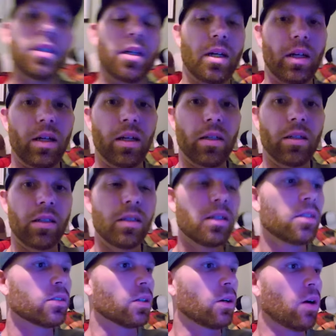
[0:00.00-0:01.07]
Uh,
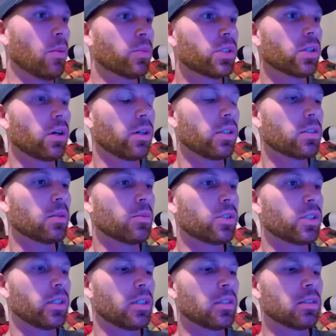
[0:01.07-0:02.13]
so I'm sorry, Slim
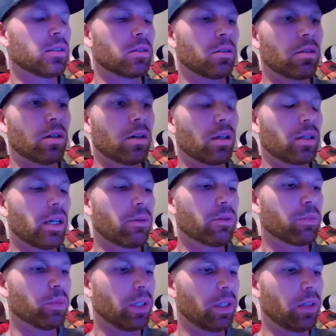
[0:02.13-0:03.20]
Chickens in Little Rock. That
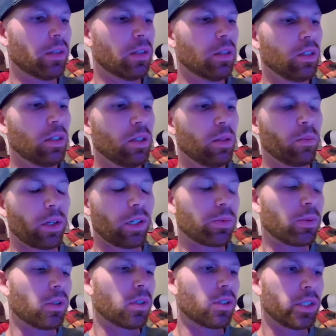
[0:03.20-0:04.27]
was me. I just
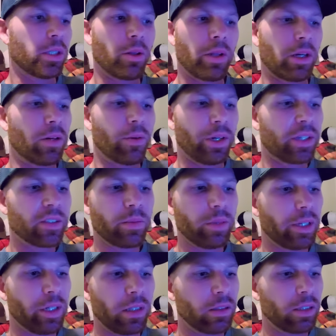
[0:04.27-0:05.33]
wanted to show that it rings
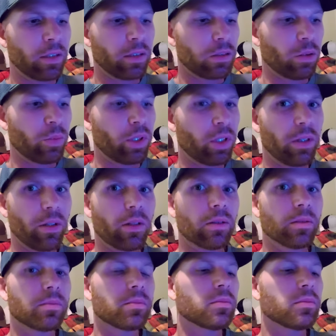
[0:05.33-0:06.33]
immediately. There's no big deal.